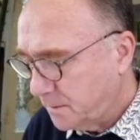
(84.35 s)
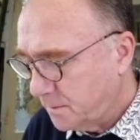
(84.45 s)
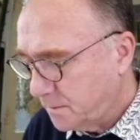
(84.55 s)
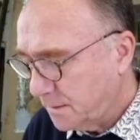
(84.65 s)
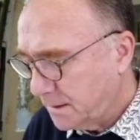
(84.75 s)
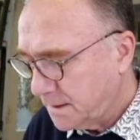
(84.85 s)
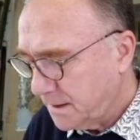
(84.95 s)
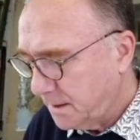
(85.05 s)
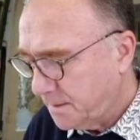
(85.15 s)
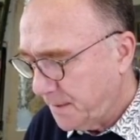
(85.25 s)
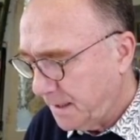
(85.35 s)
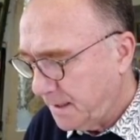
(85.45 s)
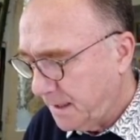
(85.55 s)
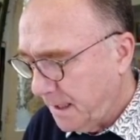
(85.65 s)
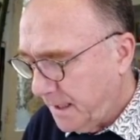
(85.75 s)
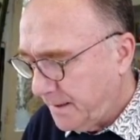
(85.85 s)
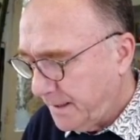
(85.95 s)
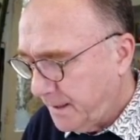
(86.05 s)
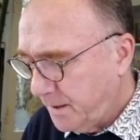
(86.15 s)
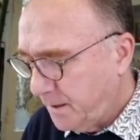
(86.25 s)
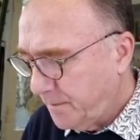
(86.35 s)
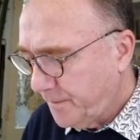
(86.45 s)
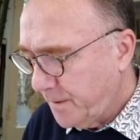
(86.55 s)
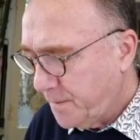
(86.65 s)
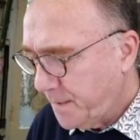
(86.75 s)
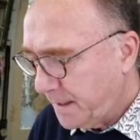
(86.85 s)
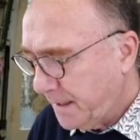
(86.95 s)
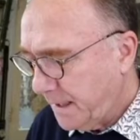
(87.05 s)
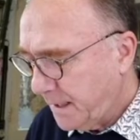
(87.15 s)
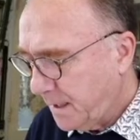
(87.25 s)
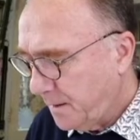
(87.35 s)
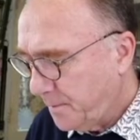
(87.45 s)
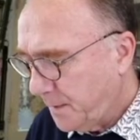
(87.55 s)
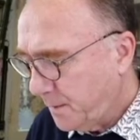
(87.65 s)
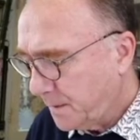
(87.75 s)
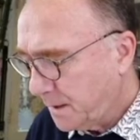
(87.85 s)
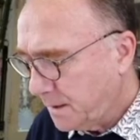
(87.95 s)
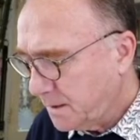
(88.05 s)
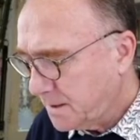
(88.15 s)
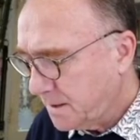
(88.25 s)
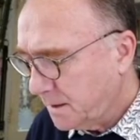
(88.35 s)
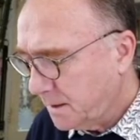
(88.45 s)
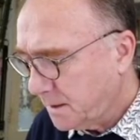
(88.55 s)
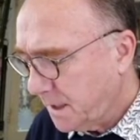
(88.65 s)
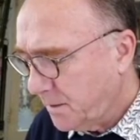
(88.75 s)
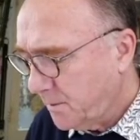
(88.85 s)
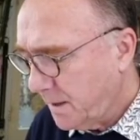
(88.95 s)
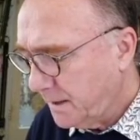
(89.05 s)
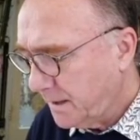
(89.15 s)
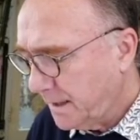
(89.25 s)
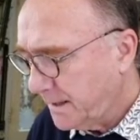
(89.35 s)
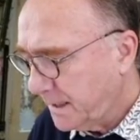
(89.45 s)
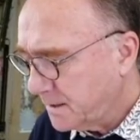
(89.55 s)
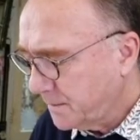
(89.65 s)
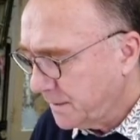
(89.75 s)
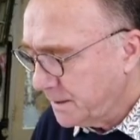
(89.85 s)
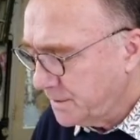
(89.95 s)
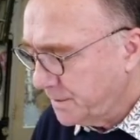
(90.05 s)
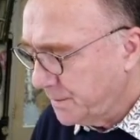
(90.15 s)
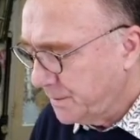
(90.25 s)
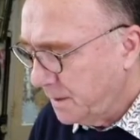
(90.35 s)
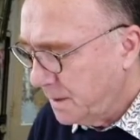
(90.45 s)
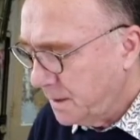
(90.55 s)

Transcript: Oh, let's start about like, they don't look very big here, but we're going to go around like that. So we're going to do,